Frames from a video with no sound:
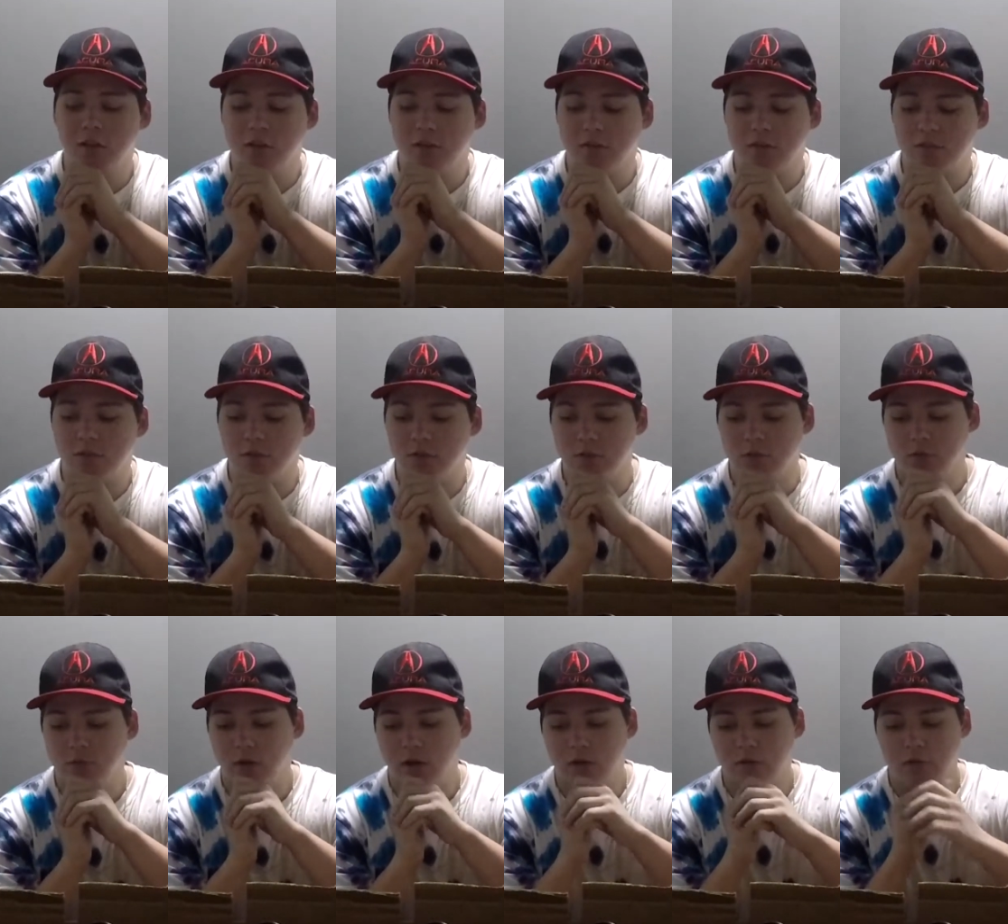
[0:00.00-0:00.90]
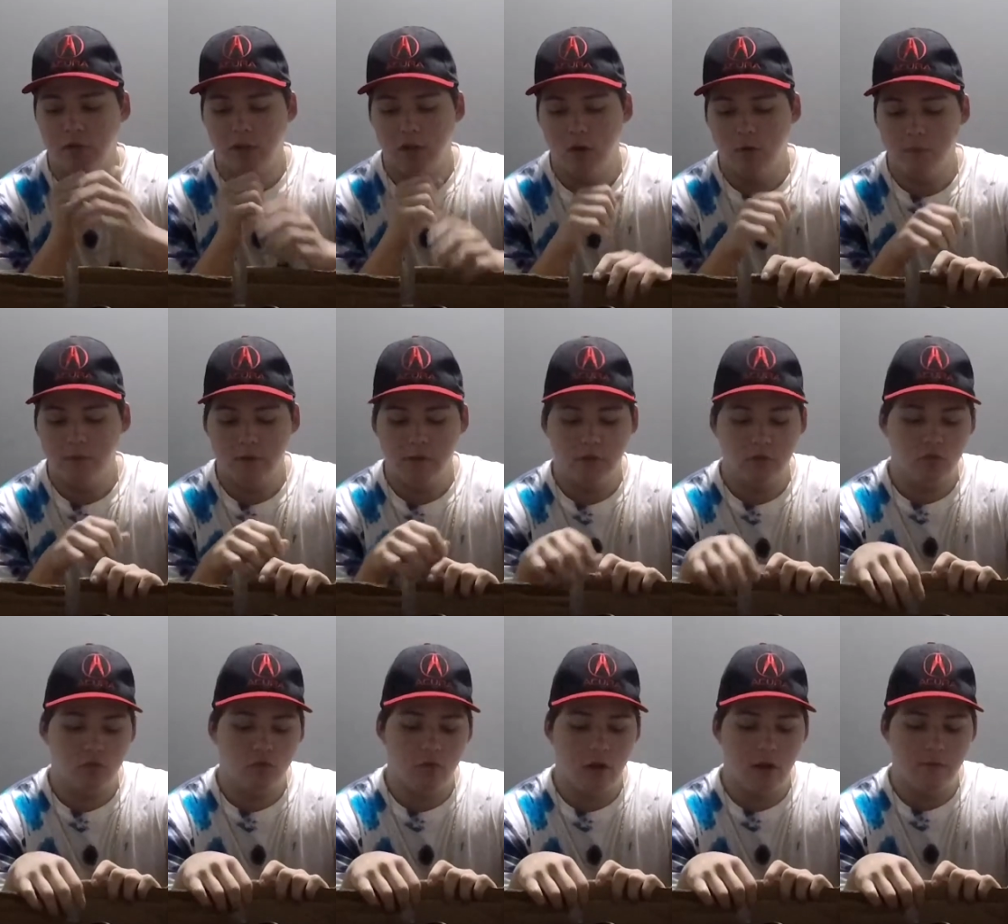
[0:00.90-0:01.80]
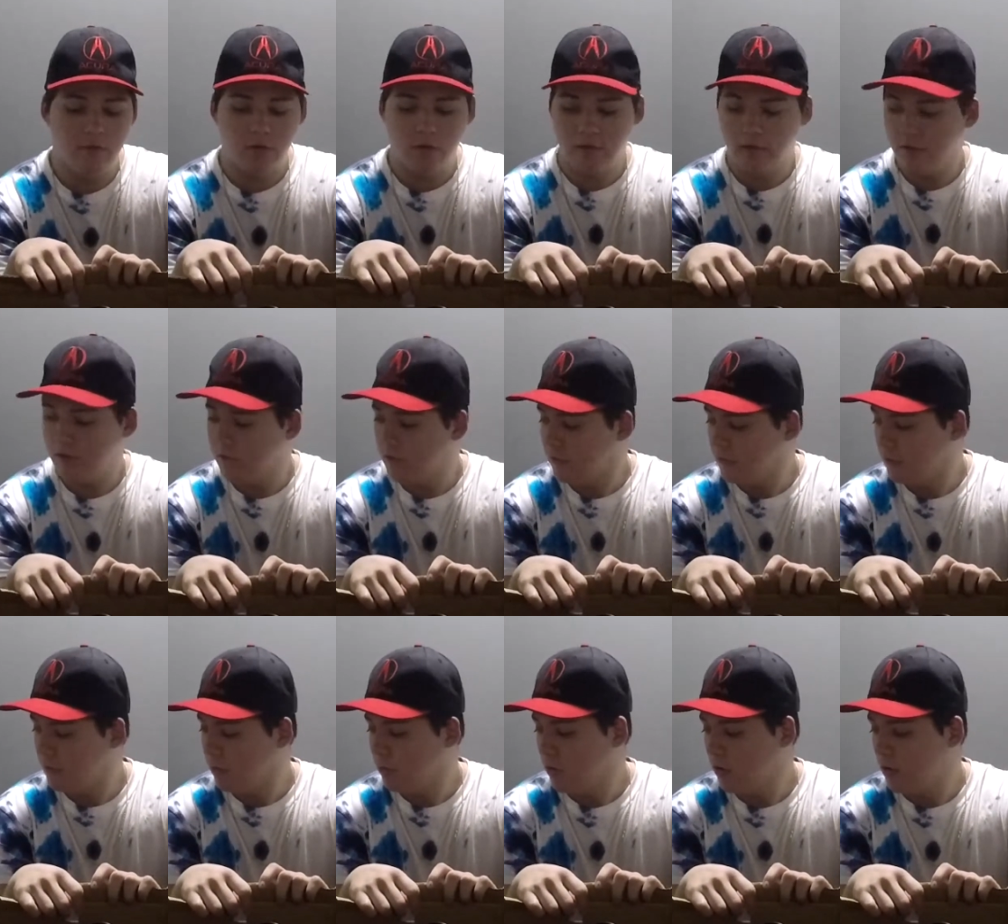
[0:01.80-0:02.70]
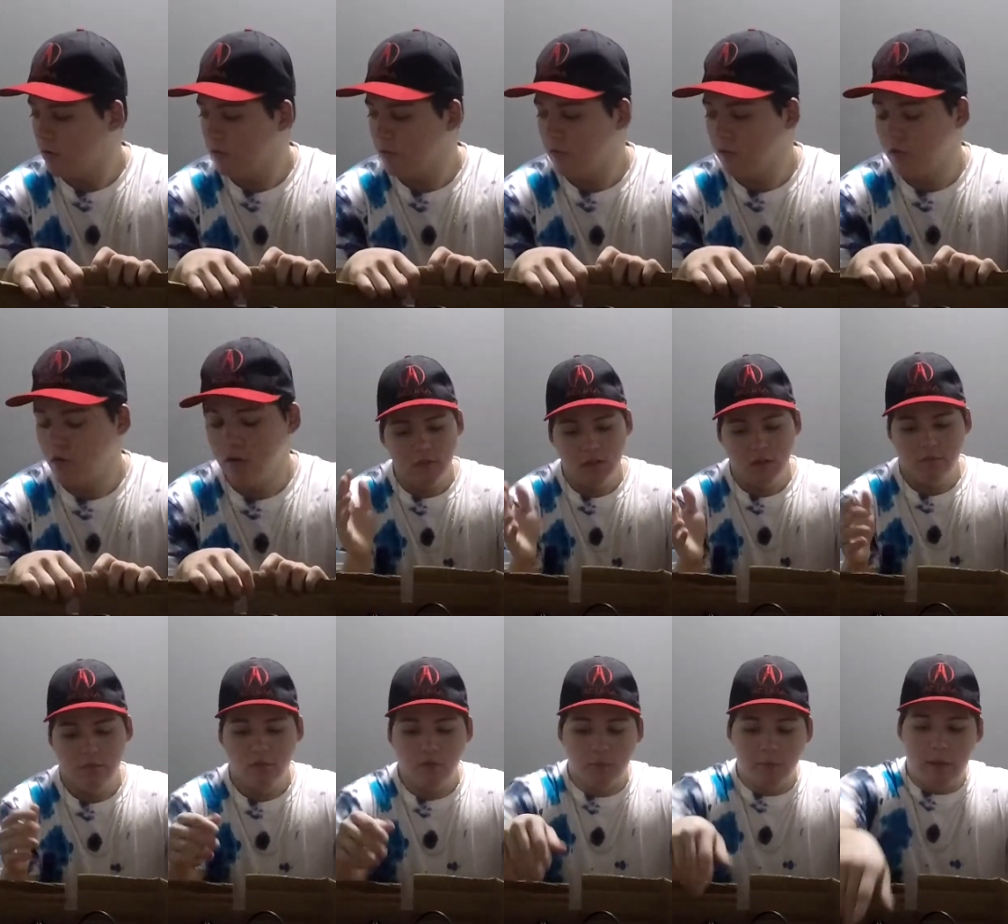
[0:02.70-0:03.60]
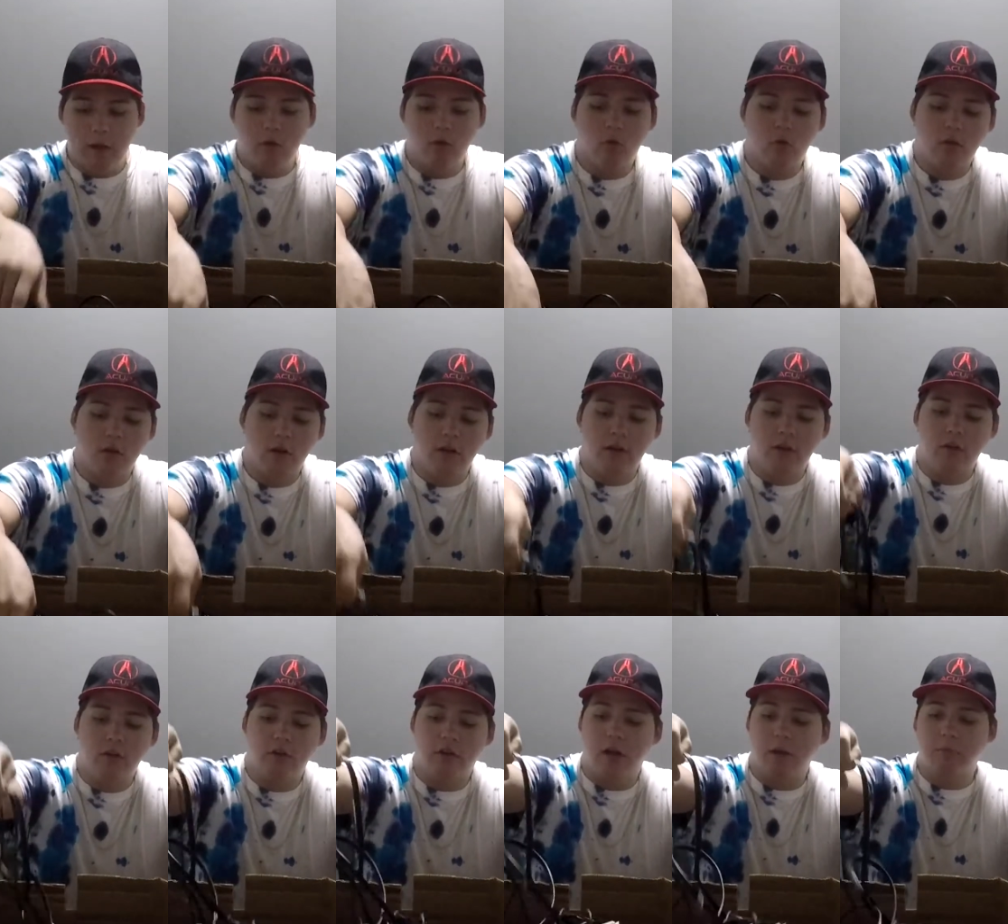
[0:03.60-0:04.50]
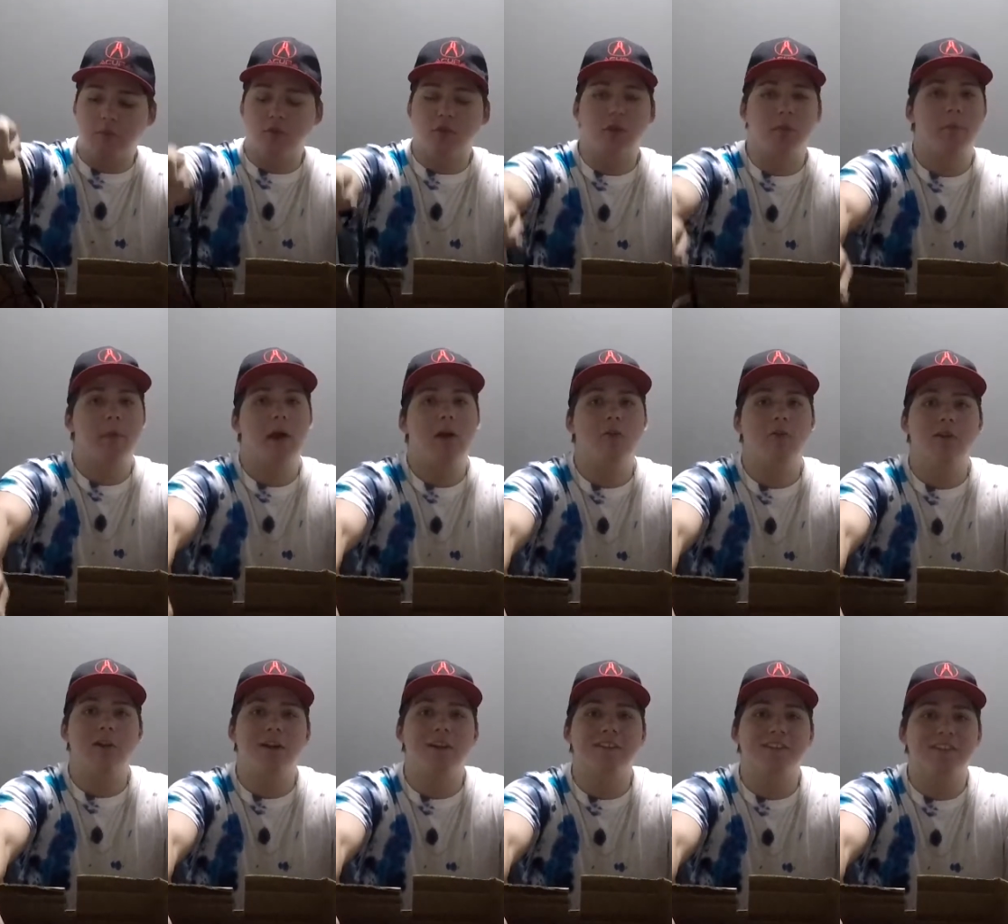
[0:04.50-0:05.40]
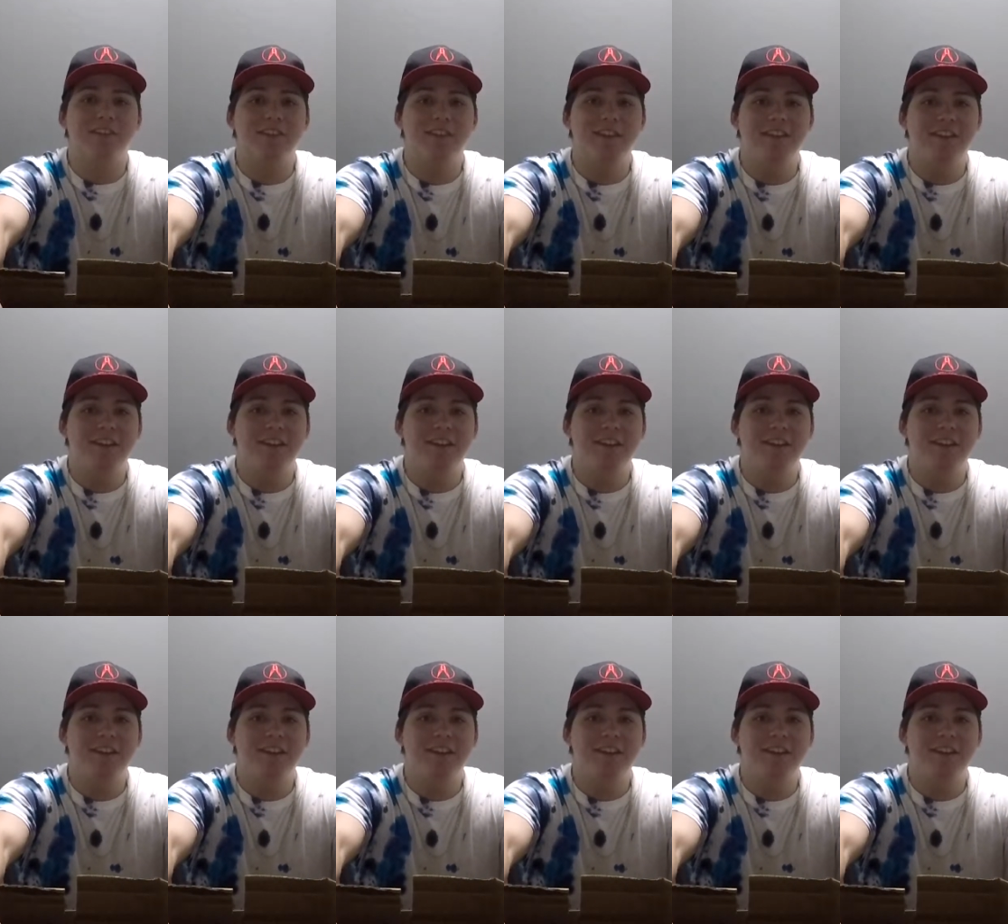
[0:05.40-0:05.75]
So, I really hope the disk drive on this system works. If there's a power cord in here, I'm just going to power it on and see.